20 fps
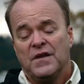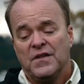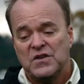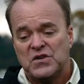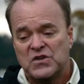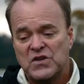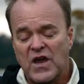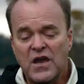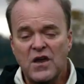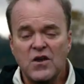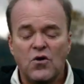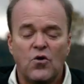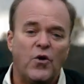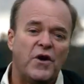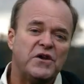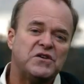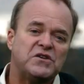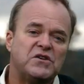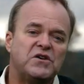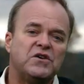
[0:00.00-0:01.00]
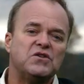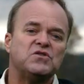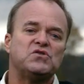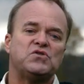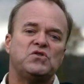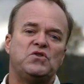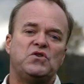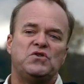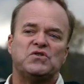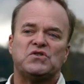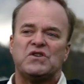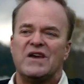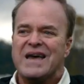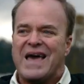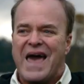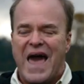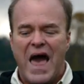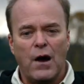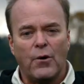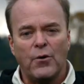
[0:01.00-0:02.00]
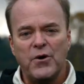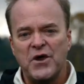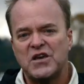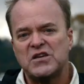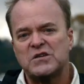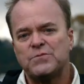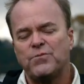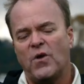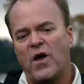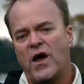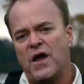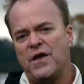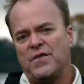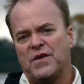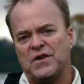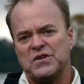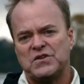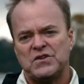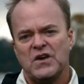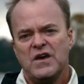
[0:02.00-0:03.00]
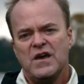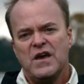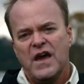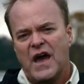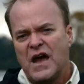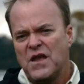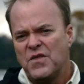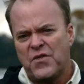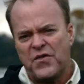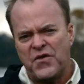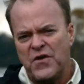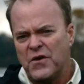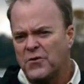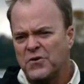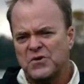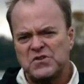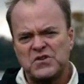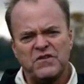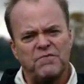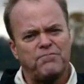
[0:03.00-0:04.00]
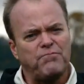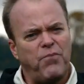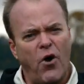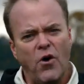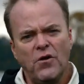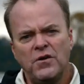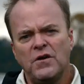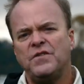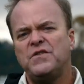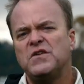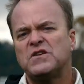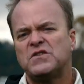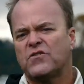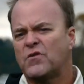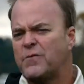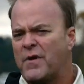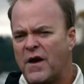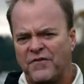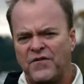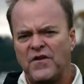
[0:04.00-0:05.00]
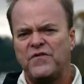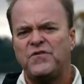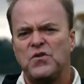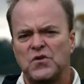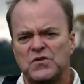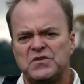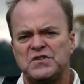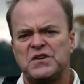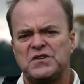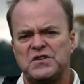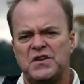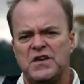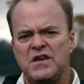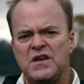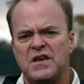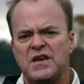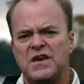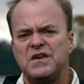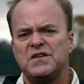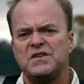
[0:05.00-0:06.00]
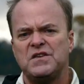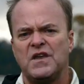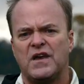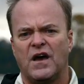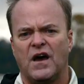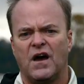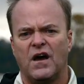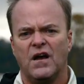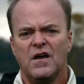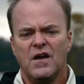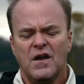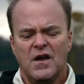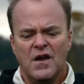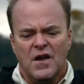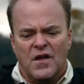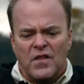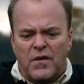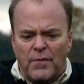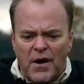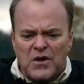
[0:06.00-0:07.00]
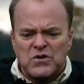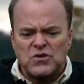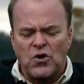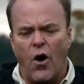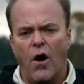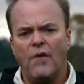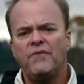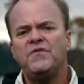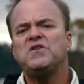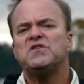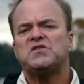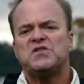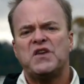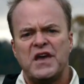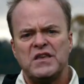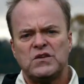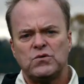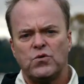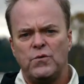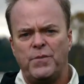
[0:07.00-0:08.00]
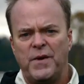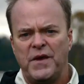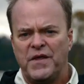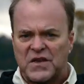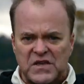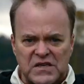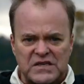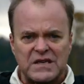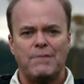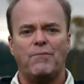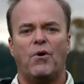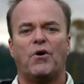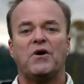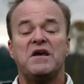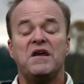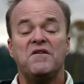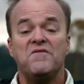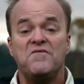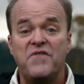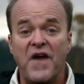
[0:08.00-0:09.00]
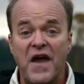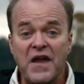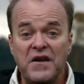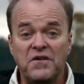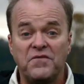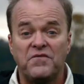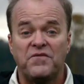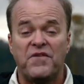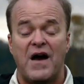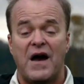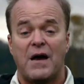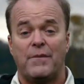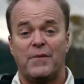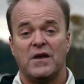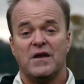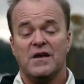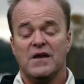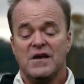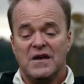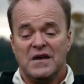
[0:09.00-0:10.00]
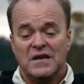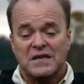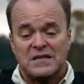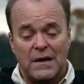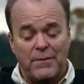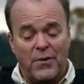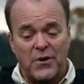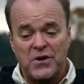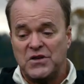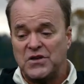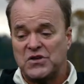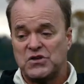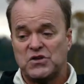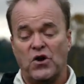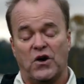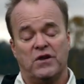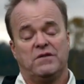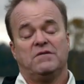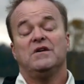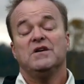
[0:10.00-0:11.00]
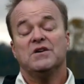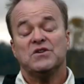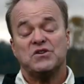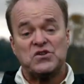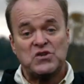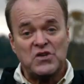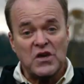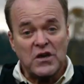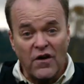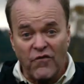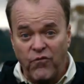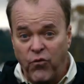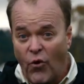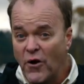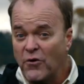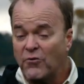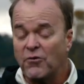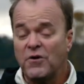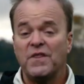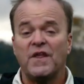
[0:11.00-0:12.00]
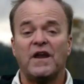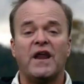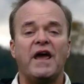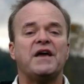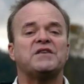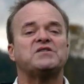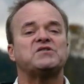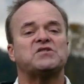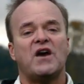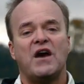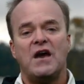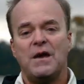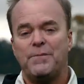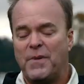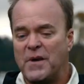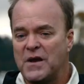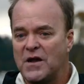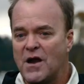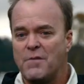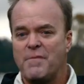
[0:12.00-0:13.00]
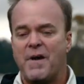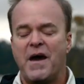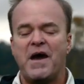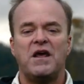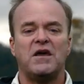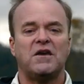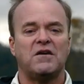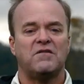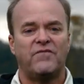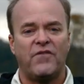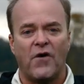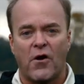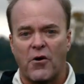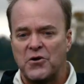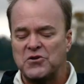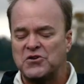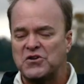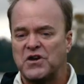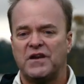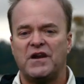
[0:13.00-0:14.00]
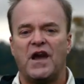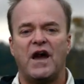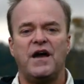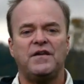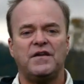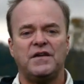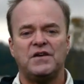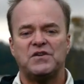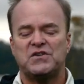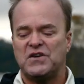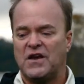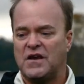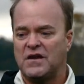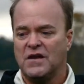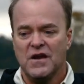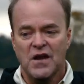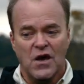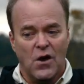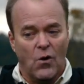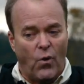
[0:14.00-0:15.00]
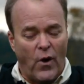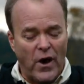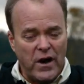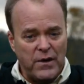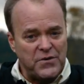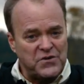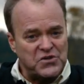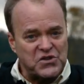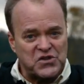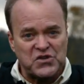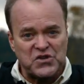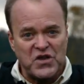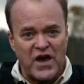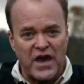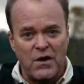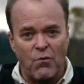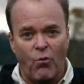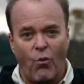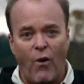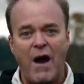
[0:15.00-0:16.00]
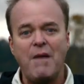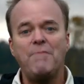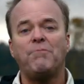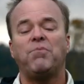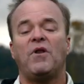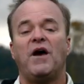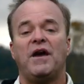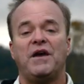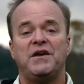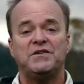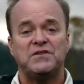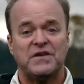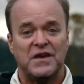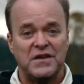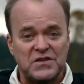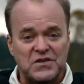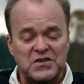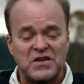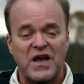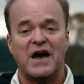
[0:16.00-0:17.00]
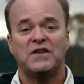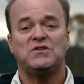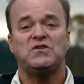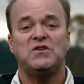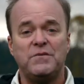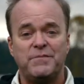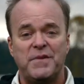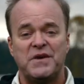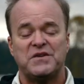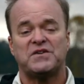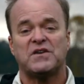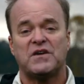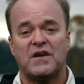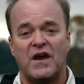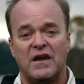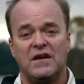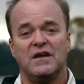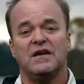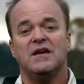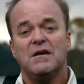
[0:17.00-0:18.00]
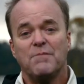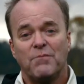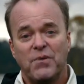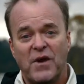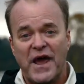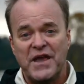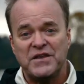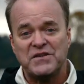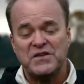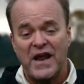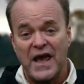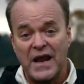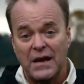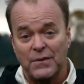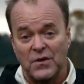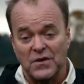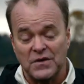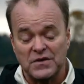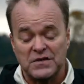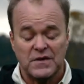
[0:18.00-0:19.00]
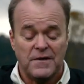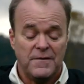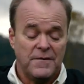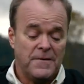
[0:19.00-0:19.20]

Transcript: The second question concerns how we explain this, and theorists have pondered this for about fifty or sixty years now. The most obvious answer would be that somebody invented farming. Somebody just got sick of wandering the landscape, being nomadic and foraging and hunting, and said, why don't we just stay in one place and start to domesticate plants and animals?